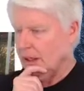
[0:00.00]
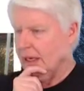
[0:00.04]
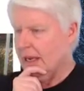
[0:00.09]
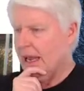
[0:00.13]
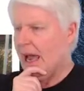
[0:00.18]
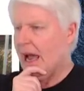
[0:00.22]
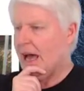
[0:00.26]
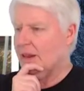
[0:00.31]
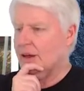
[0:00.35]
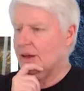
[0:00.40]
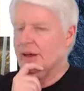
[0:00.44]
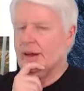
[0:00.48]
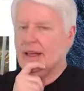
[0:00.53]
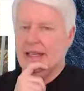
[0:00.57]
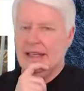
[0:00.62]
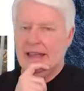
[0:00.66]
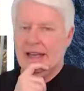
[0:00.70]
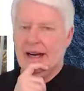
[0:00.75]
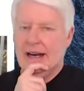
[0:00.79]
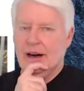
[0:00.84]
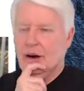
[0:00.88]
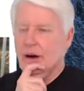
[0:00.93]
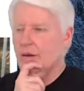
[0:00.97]
gathered
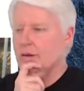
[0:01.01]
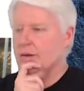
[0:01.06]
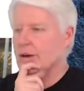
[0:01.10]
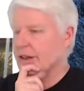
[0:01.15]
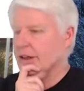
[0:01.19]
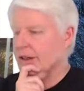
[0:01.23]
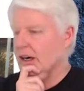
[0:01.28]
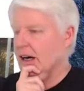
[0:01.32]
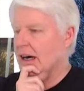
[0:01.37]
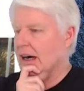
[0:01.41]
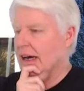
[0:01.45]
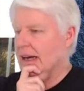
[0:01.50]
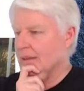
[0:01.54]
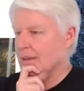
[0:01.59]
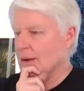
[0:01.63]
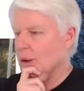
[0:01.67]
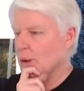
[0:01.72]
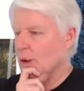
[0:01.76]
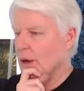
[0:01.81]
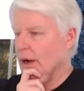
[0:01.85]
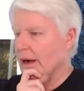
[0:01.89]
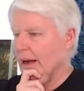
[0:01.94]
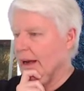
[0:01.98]
in there over time
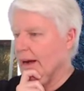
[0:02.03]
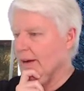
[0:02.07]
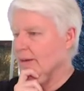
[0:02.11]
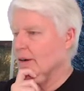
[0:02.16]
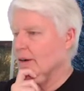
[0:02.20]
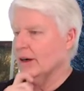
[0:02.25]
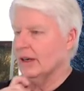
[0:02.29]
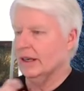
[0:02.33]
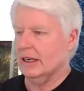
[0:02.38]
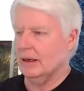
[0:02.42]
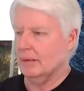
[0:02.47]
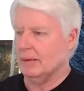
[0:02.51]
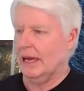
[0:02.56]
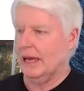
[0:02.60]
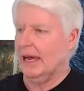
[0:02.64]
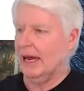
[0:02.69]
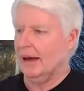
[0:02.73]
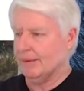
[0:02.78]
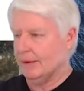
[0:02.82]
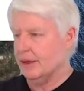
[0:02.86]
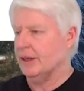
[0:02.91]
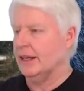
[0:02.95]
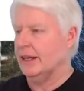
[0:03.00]
or whatever, and you may
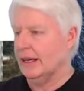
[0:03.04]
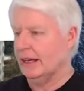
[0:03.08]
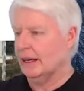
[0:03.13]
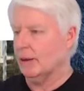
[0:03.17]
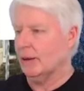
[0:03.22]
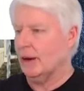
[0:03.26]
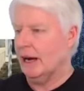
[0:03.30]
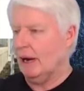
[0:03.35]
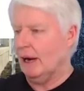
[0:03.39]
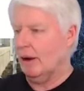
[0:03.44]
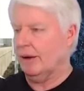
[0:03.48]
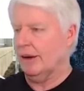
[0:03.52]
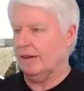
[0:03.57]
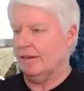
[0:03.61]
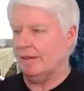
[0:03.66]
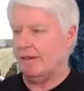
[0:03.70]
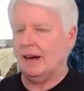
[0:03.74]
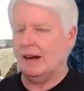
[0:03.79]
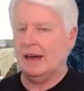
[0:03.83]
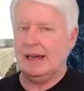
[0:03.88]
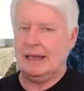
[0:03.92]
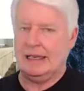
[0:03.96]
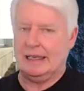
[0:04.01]
have to dig around to
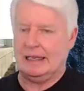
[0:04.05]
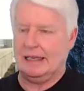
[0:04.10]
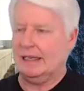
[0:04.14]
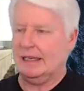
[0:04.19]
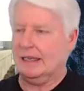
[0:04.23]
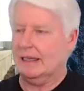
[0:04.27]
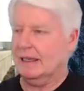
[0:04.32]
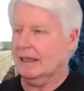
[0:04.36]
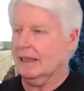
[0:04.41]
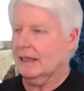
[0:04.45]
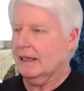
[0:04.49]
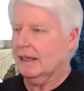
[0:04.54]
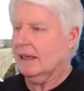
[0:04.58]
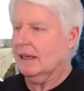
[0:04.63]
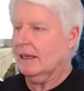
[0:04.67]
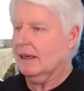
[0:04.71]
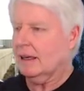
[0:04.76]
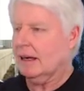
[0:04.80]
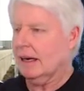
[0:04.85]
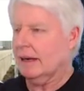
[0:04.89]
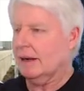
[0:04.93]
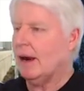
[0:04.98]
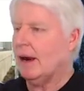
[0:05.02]
find it.
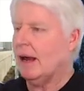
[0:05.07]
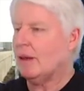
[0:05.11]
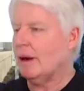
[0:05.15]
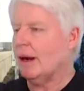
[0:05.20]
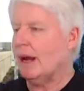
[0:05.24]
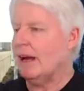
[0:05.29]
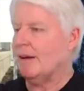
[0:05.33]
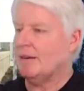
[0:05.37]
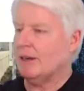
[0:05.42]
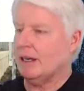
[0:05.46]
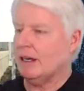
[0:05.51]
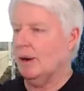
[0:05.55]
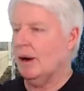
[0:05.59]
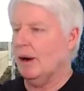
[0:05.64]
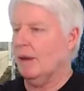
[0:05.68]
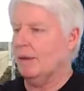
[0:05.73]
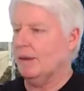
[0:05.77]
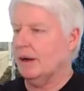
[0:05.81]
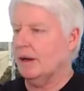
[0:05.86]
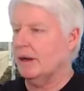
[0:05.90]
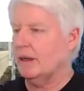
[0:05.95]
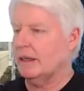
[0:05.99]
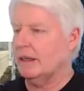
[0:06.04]
I'd rather have you go
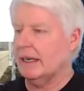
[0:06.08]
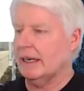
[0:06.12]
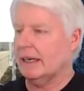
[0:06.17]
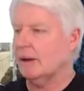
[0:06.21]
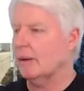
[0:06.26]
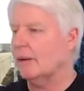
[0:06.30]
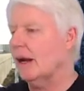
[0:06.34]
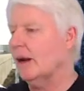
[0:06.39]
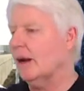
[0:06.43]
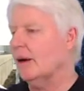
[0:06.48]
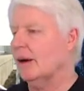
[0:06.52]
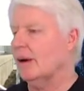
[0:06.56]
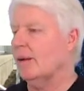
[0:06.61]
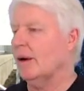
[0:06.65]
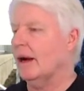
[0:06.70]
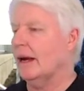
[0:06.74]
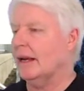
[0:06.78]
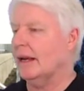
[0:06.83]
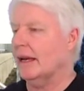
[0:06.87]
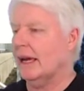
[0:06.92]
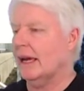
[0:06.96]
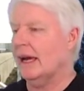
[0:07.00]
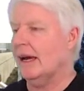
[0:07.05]
out there and dig around it
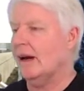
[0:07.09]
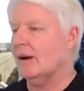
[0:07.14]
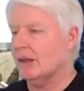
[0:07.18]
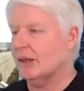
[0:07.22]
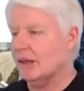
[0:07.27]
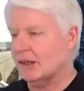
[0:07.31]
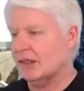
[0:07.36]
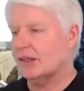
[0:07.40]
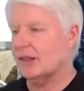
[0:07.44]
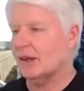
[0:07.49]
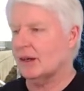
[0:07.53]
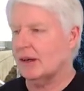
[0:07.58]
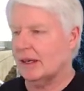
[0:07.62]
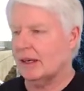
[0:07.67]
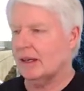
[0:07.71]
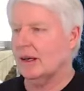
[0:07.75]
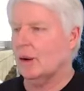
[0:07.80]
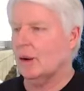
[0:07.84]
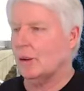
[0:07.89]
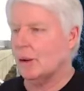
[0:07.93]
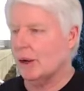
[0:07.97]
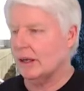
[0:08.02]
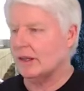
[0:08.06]
right now just so you
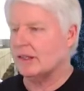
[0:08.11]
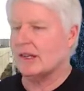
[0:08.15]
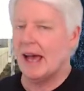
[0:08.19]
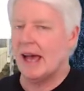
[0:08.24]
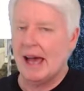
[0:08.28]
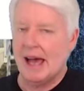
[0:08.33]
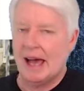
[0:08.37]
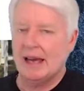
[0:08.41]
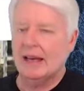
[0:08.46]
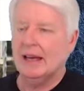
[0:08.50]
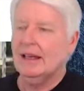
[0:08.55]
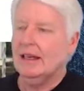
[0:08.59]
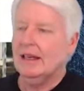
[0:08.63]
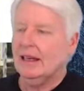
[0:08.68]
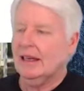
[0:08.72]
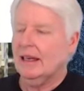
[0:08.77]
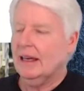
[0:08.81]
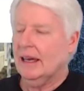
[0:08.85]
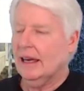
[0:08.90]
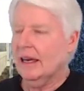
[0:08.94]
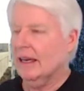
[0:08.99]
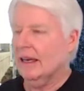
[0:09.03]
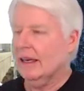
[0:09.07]
know where it's at,
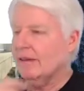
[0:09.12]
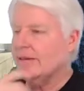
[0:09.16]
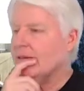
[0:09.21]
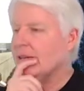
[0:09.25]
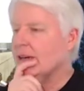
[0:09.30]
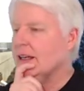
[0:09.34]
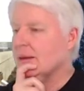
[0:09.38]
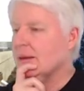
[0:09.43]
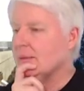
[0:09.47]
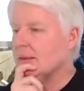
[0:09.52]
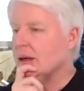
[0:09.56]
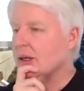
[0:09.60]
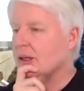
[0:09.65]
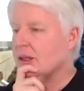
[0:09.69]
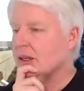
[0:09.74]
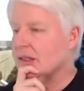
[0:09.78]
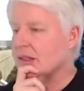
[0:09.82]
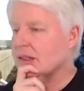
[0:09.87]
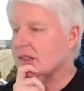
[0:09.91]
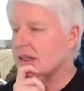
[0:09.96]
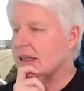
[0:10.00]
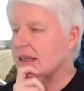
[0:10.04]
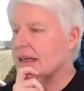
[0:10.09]
and if an
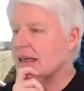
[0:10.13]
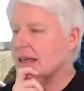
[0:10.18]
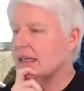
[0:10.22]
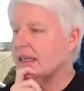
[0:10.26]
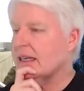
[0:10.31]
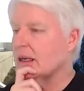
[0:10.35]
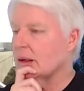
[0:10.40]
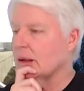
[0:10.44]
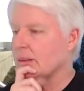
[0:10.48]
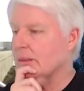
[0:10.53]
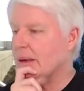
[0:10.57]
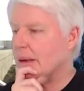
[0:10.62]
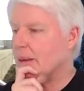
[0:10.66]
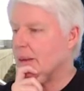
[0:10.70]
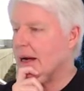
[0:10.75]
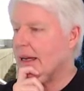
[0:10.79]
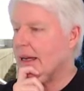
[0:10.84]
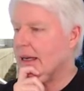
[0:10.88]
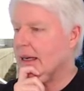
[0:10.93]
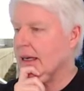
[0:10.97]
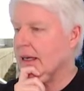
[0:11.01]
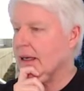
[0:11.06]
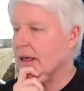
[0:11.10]
emergency, you'll be
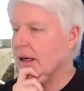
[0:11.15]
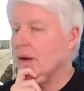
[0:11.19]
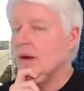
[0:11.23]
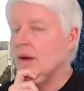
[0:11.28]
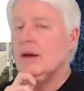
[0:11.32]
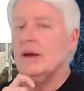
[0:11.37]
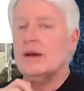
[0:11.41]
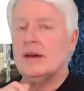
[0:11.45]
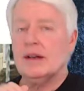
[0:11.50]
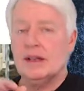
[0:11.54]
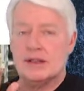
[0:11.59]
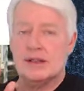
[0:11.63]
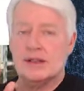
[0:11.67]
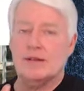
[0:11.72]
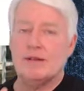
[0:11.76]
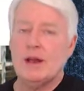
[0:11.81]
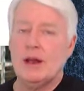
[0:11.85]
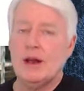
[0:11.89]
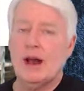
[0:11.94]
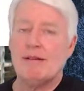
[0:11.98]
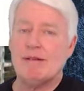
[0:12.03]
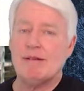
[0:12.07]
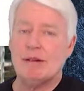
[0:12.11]
ready to go. Because
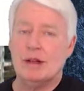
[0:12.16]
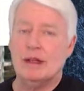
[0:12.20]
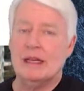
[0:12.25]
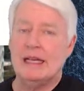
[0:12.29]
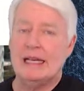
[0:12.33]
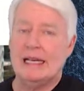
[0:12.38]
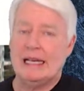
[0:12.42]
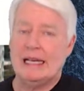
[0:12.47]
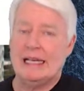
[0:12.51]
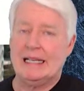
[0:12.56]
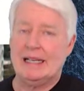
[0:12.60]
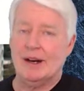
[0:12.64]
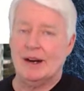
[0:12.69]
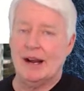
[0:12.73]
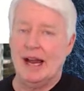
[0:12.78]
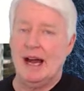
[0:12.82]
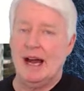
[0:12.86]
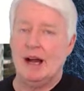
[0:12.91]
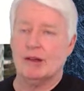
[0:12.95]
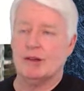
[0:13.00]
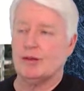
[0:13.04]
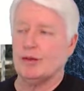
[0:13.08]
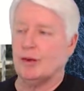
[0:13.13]
if you have a leak in your
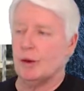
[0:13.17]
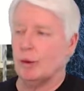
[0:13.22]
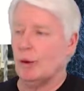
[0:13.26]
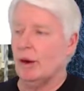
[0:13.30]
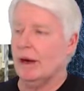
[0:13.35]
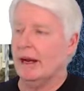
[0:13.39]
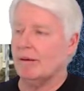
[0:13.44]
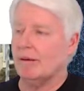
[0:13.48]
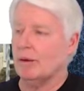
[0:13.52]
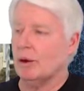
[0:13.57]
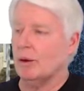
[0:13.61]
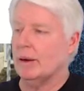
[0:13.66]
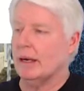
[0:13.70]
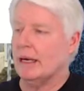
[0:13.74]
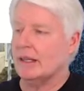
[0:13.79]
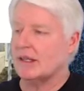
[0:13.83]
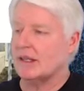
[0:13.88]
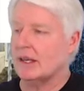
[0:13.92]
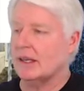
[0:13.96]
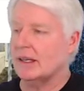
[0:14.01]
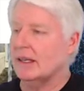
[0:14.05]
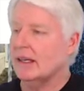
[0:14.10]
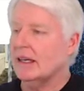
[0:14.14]
house for whatever
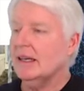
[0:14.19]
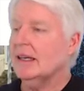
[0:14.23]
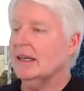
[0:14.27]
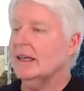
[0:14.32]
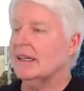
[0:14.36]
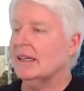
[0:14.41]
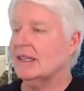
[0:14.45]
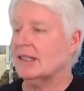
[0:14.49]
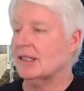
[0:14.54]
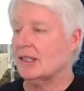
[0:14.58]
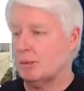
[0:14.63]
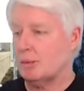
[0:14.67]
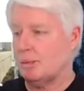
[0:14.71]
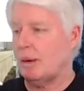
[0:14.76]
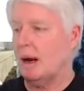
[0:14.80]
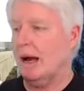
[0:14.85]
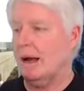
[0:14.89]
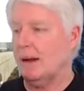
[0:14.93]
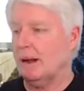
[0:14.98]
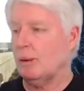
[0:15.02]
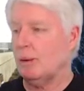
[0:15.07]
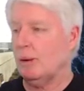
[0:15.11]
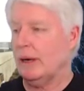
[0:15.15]
reason, this is
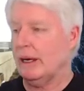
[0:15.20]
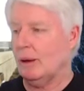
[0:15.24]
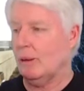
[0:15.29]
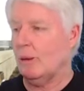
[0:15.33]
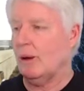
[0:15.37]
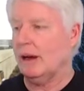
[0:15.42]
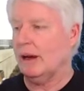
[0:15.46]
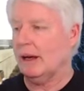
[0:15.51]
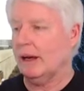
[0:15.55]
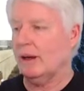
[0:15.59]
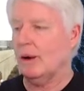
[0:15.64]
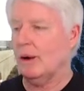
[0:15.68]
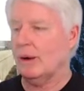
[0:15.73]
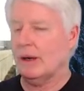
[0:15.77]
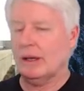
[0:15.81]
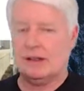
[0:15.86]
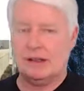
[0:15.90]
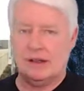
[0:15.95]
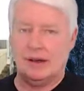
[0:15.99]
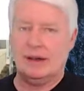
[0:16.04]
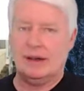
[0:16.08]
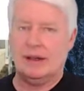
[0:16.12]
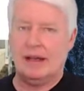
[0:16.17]
probably where you want to go to
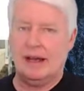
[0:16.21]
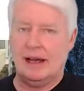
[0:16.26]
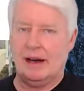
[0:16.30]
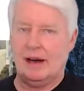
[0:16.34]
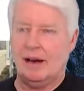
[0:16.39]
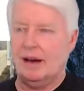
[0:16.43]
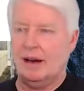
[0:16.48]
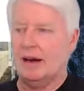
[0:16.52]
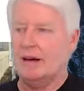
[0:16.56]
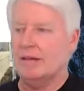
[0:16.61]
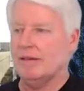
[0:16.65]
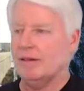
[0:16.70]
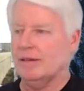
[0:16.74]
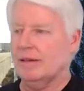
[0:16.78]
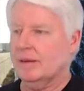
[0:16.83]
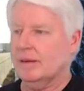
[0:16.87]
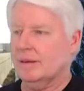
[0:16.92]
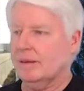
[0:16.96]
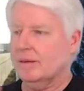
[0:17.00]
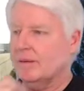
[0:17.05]
turn that off